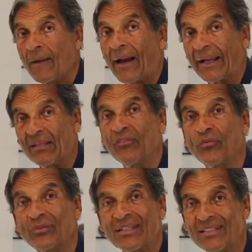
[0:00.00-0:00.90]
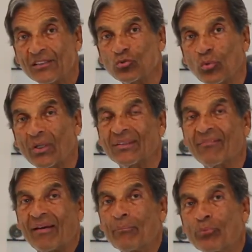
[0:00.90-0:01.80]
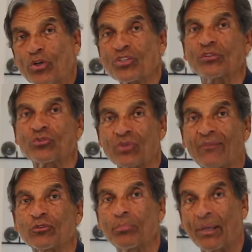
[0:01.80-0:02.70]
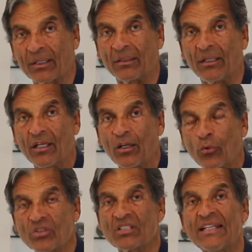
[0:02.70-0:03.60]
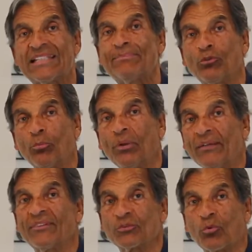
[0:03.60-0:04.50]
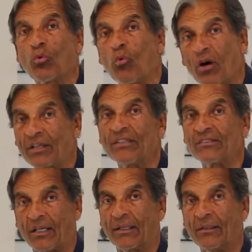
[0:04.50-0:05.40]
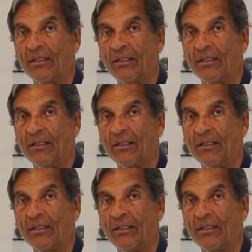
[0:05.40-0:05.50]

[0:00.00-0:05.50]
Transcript: I can feel that this one, the vibration travels better, which leads me to believe there's more water inside.